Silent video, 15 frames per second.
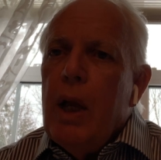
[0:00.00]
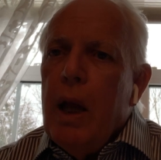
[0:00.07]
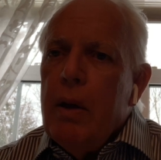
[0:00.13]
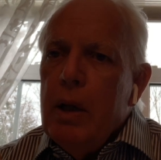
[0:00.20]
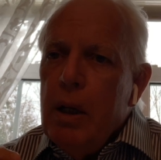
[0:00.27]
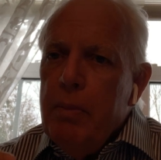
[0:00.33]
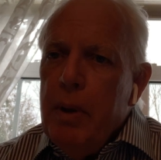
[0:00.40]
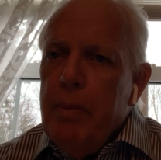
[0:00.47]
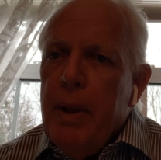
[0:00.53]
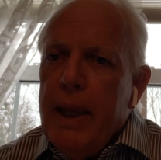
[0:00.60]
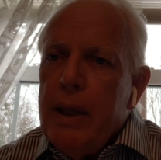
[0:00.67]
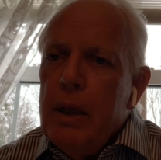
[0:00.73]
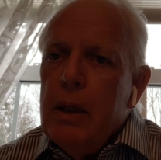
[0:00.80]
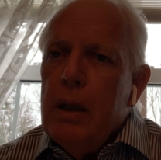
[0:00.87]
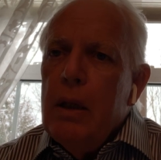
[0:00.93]
I'm going to be
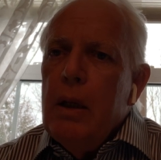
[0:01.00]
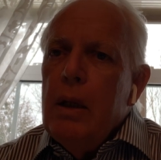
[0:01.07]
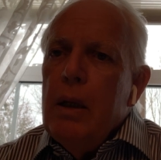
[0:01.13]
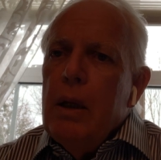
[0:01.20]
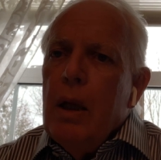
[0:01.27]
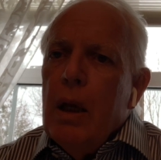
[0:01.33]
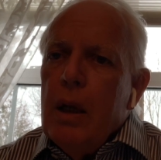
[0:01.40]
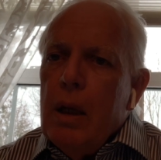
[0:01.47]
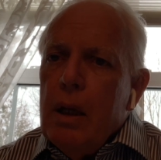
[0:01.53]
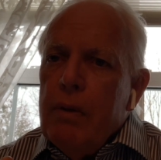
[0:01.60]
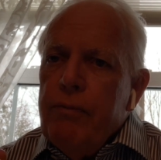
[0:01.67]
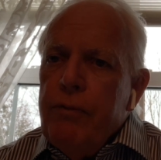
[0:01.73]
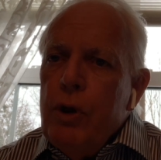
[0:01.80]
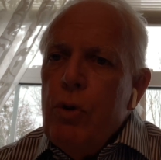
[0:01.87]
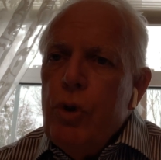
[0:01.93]
making
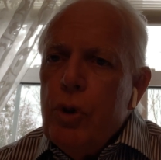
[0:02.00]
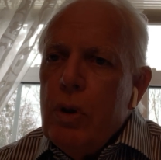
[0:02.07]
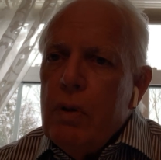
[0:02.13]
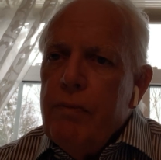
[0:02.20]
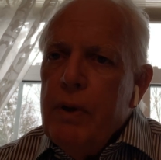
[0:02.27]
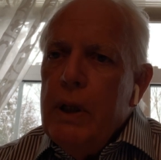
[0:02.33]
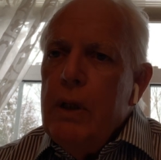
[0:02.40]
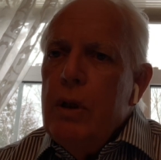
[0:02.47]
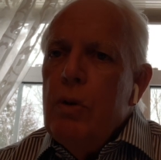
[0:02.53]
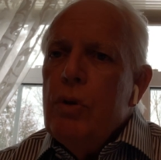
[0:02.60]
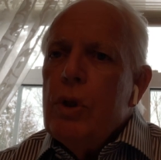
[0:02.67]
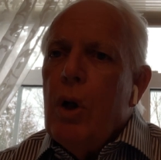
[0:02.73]
future videos